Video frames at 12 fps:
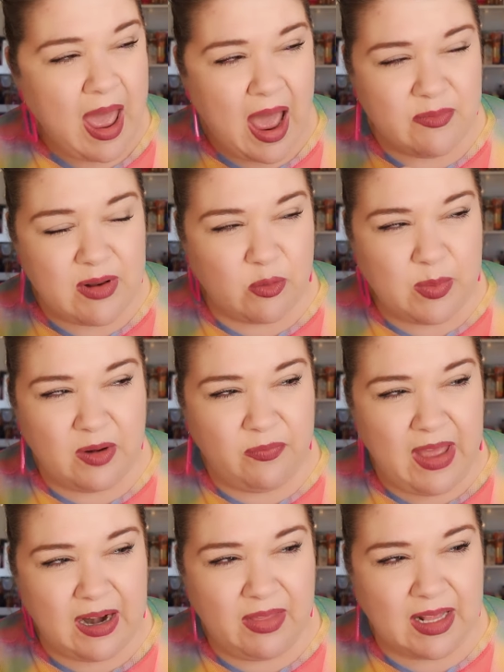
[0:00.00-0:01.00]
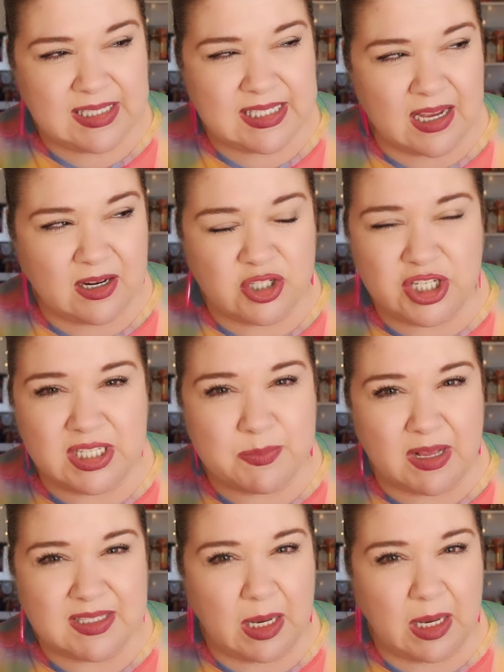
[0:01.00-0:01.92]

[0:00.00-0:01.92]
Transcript: I've never been a fan of that sucker. She smells